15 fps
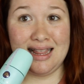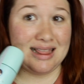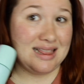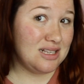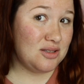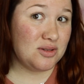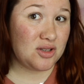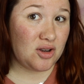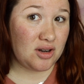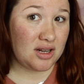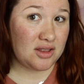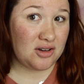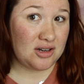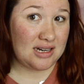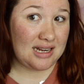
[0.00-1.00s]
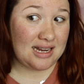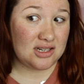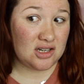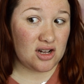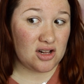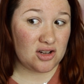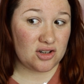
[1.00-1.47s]
this was already
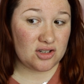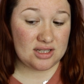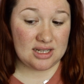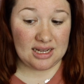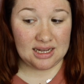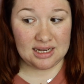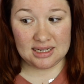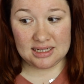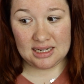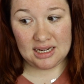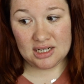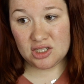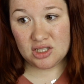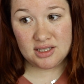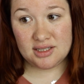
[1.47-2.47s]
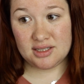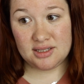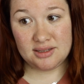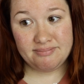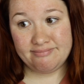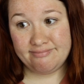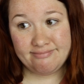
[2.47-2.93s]
$38, and I
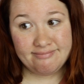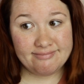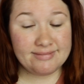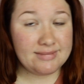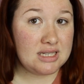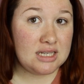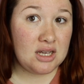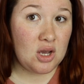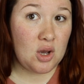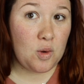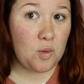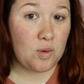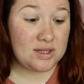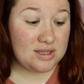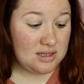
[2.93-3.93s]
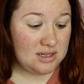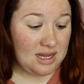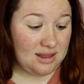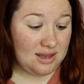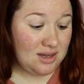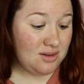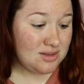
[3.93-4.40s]
just wasn't, I
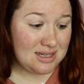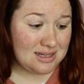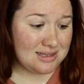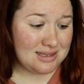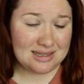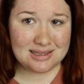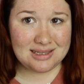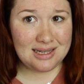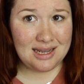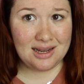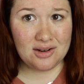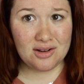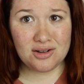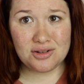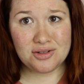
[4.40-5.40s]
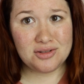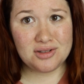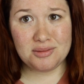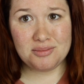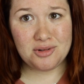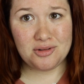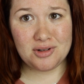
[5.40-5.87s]
think it was like $68 or
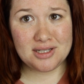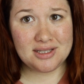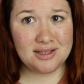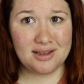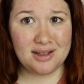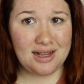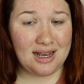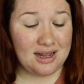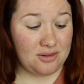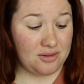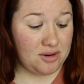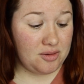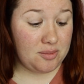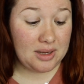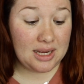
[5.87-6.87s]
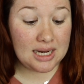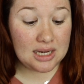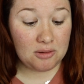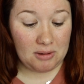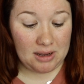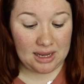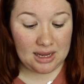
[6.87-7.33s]
some crazy thing, I don't know.
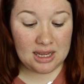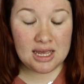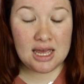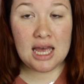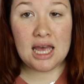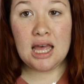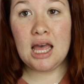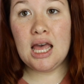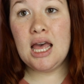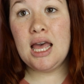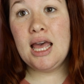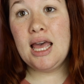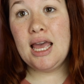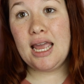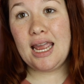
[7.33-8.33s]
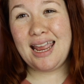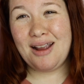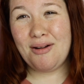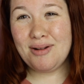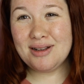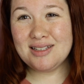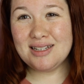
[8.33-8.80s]
Anyway,
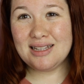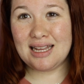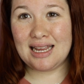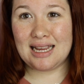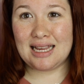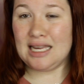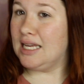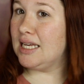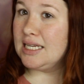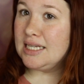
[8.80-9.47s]
it wasn't like